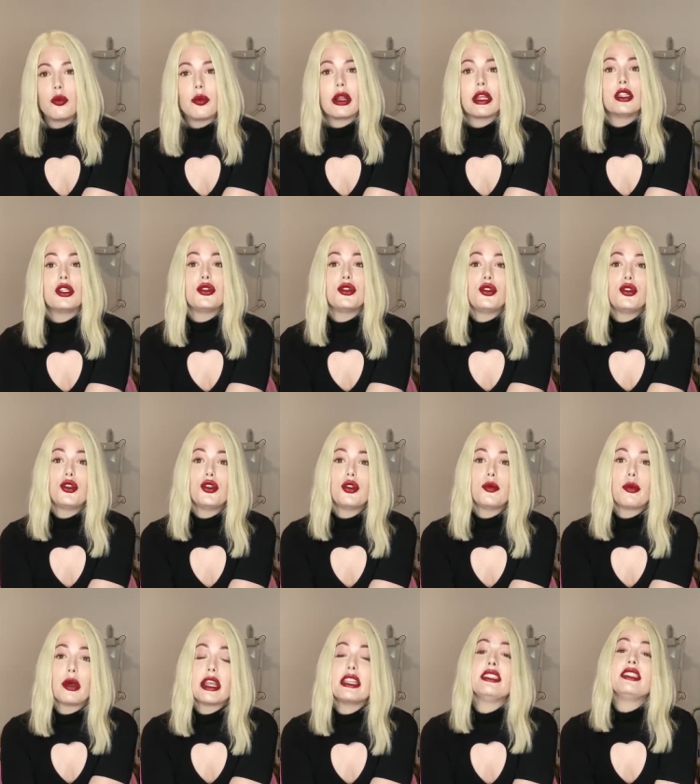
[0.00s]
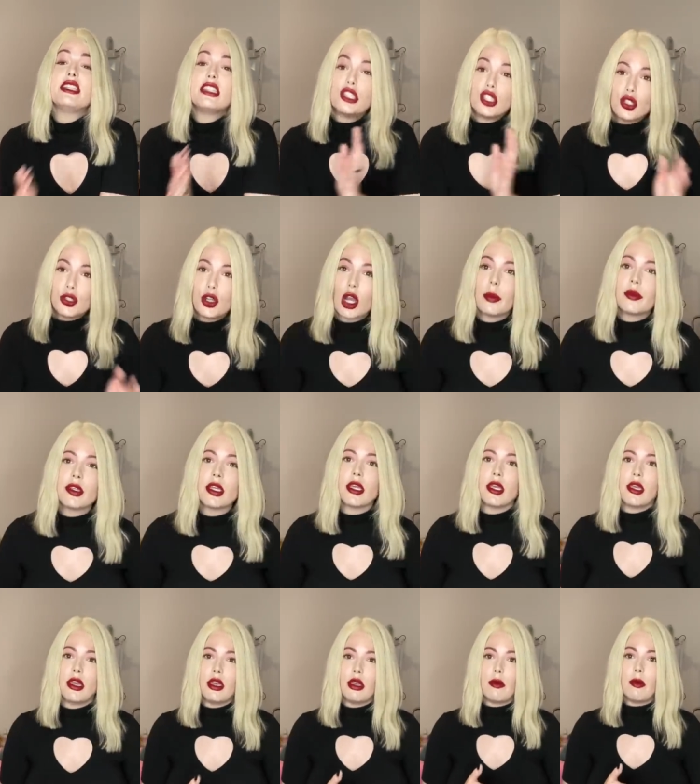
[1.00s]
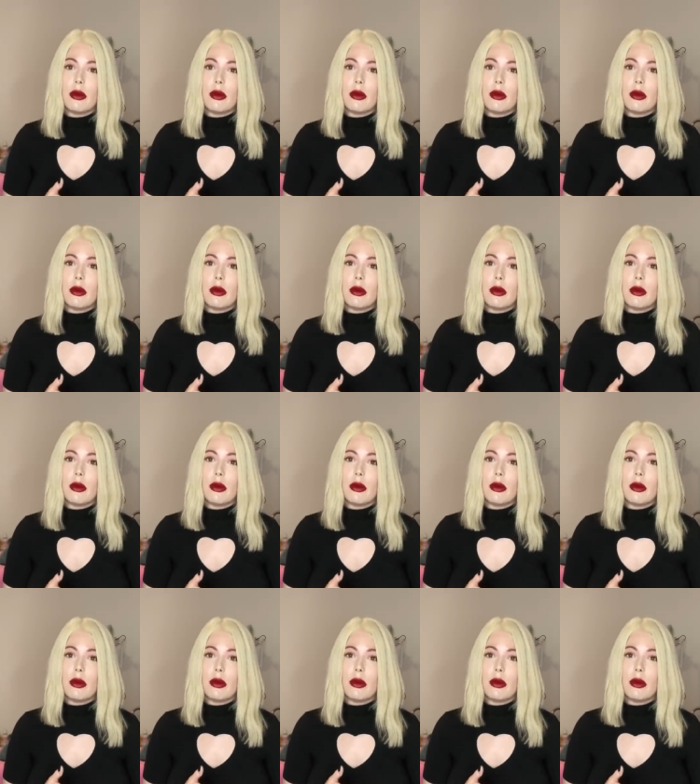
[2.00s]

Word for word: but I didn't, but I did stop taking